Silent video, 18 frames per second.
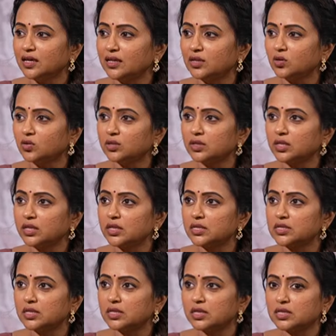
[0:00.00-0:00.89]
I don't think
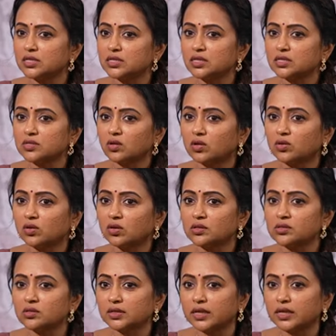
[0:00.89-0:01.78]
it's an easy song
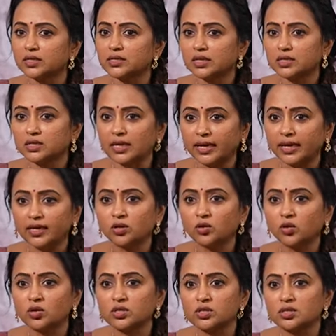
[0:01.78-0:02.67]
also. It has such high
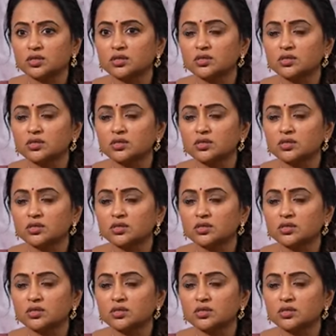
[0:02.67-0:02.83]
notes.